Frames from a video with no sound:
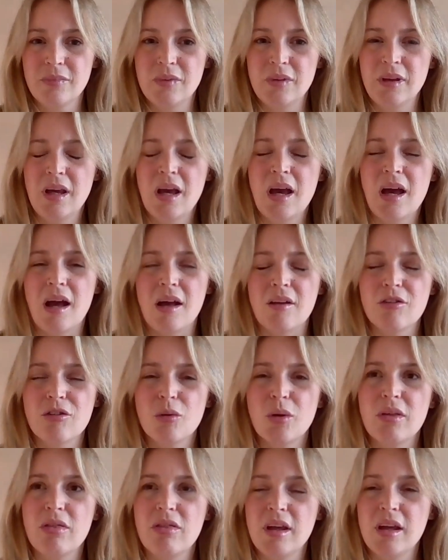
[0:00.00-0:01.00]
Yeah, so
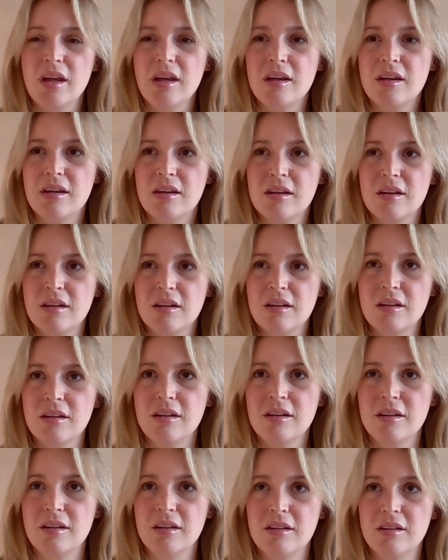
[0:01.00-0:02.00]
I think
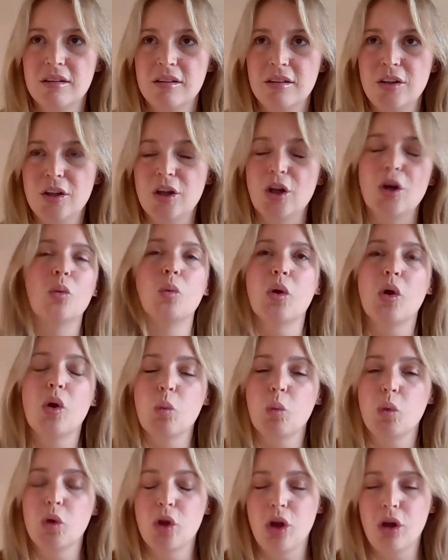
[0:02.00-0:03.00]

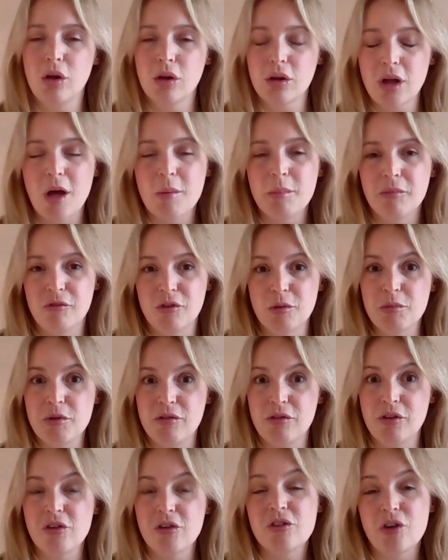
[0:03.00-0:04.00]
we'll all come from
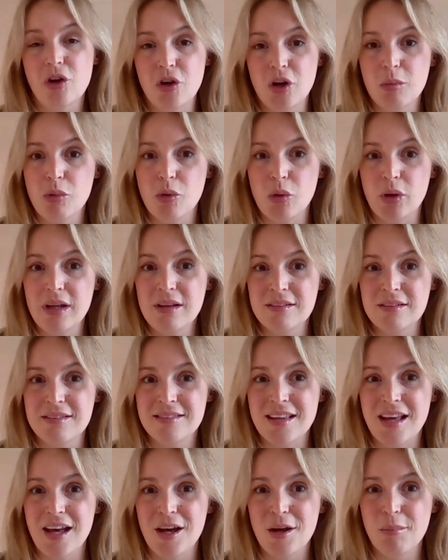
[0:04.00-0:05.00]
different starting points,
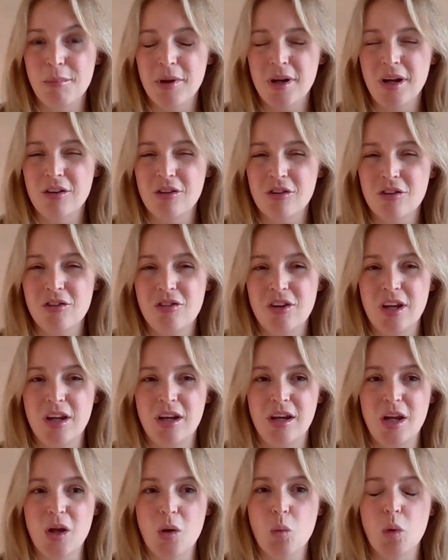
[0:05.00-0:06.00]
but
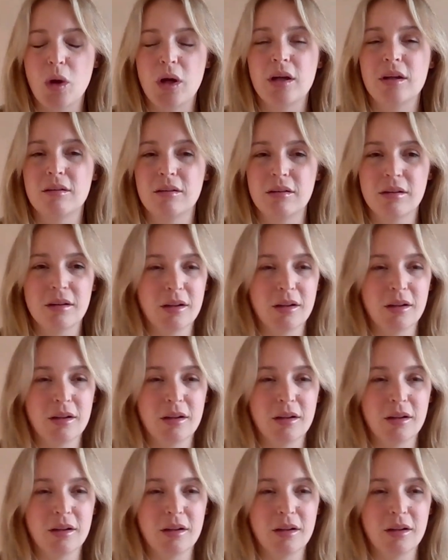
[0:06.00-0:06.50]
understanding what